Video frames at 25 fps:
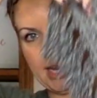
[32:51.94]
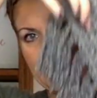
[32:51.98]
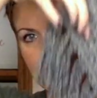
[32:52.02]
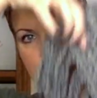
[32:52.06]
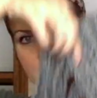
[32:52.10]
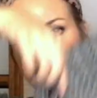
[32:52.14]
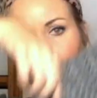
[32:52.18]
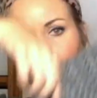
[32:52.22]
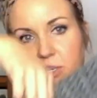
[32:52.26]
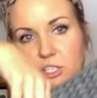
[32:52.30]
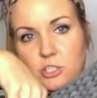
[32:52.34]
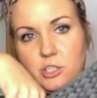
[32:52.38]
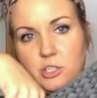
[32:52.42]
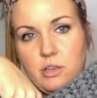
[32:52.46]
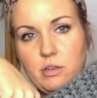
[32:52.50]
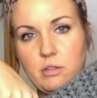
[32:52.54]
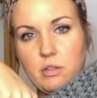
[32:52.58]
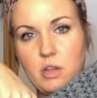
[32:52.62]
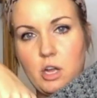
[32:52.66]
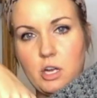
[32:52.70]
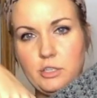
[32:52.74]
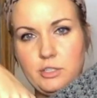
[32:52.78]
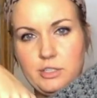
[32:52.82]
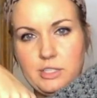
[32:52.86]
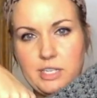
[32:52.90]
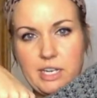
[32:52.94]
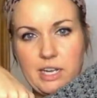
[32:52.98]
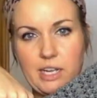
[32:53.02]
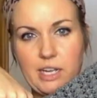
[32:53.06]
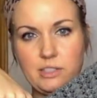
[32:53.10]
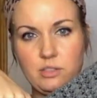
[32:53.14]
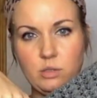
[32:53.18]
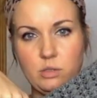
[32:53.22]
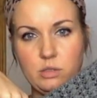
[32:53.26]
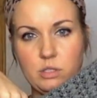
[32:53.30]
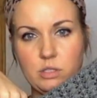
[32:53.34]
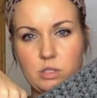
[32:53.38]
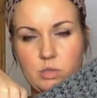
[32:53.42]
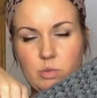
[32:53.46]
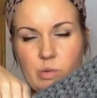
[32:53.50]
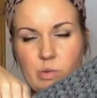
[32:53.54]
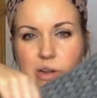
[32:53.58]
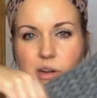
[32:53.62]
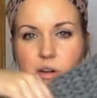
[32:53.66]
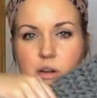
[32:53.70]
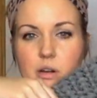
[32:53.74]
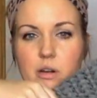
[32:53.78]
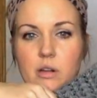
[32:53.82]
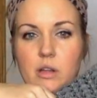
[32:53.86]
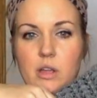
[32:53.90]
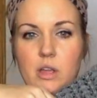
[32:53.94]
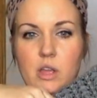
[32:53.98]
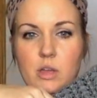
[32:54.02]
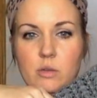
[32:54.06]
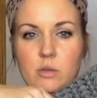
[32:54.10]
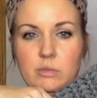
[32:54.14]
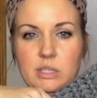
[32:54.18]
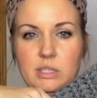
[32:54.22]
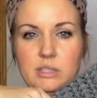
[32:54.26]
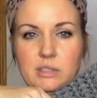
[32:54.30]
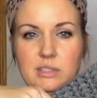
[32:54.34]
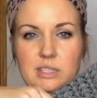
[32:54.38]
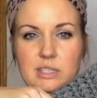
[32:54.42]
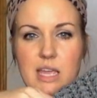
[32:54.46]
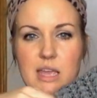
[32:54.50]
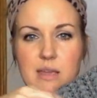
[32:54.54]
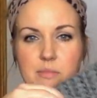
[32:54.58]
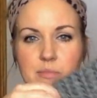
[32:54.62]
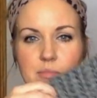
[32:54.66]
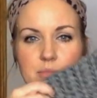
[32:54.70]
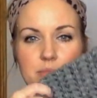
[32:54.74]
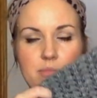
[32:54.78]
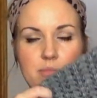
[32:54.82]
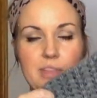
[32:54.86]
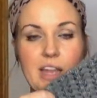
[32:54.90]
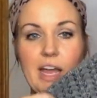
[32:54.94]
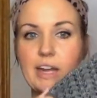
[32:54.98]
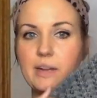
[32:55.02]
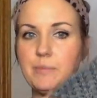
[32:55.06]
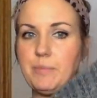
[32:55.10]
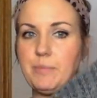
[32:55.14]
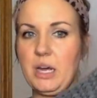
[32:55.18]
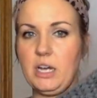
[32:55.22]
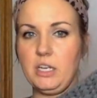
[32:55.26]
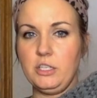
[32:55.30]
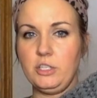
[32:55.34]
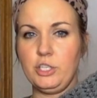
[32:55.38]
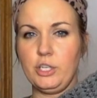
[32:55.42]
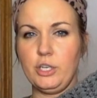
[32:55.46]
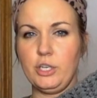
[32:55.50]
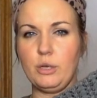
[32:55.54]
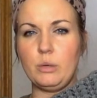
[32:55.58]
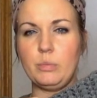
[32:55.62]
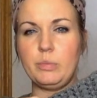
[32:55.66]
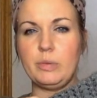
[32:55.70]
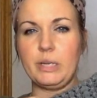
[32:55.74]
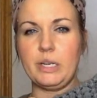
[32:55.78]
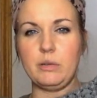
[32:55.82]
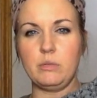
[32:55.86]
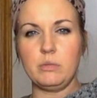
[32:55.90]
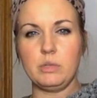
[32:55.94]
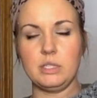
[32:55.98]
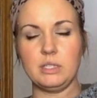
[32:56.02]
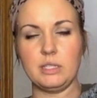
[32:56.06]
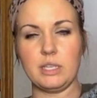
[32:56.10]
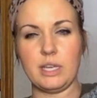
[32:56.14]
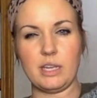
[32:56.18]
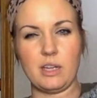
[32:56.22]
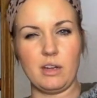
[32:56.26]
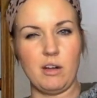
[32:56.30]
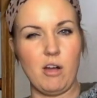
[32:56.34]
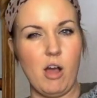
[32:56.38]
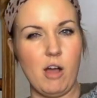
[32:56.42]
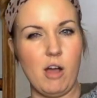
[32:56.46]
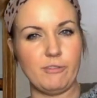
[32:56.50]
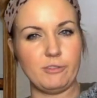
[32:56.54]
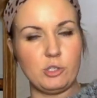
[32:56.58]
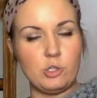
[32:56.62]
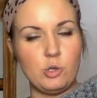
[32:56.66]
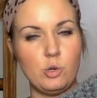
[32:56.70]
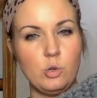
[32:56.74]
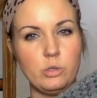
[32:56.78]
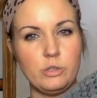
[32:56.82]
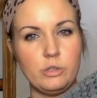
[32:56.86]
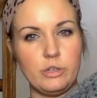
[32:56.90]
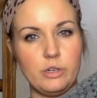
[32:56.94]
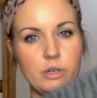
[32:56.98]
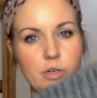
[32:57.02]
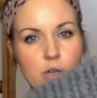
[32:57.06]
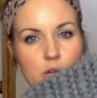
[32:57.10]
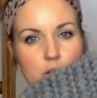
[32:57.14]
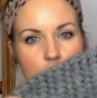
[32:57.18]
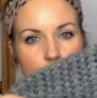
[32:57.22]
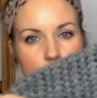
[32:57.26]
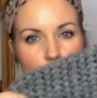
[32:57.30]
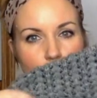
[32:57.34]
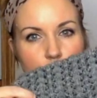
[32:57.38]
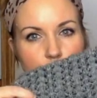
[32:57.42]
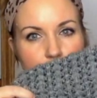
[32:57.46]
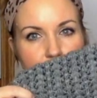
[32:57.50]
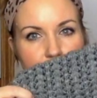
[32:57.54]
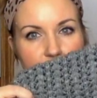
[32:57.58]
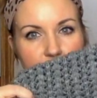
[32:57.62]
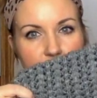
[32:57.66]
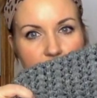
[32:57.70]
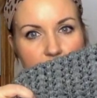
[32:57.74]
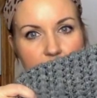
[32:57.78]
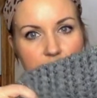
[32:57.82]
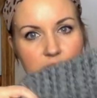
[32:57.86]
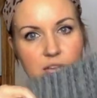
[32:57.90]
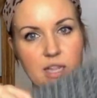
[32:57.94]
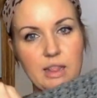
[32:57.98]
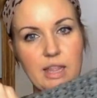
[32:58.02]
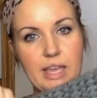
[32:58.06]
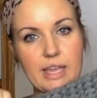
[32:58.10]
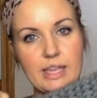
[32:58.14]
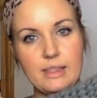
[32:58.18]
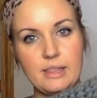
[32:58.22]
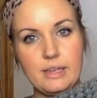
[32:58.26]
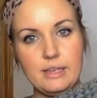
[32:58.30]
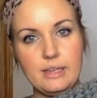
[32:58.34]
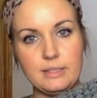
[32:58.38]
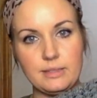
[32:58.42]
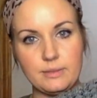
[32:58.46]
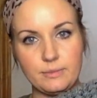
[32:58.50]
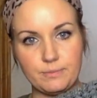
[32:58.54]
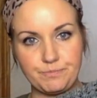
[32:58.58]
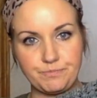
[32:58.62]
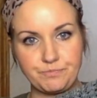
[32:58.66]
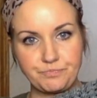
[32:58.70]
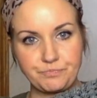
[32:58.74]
especially her large knit. I sold a sweater, the same, not a poncho, but it was like an off-shoulder, real thick knit like this,